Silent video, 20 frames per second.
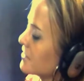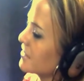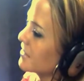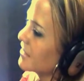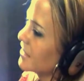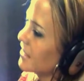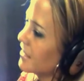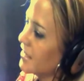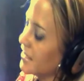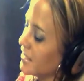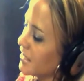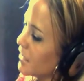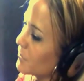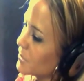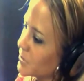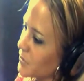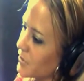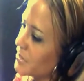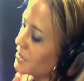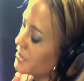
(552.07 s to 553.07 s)
And I
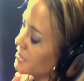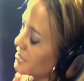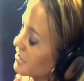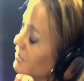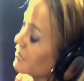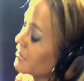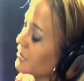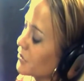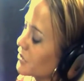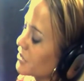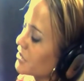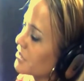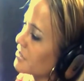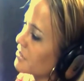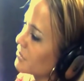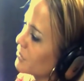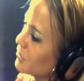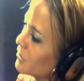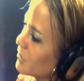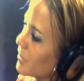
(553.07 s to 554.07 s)
was still in Christian
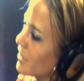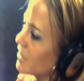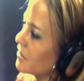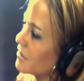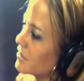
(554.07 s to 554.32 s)
school while